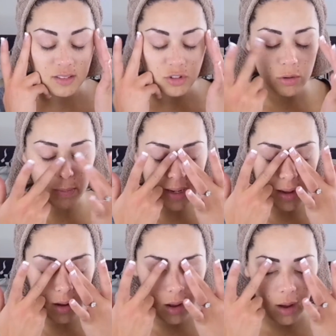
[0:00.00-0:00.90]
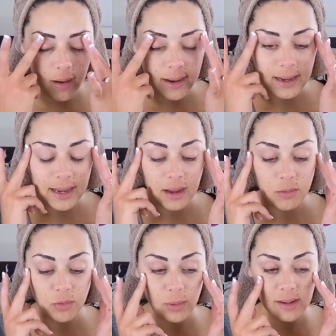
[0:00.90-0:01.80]
should be highly
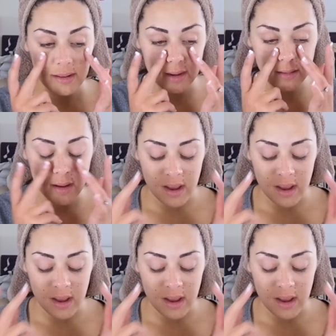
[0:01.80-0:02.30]
avoided.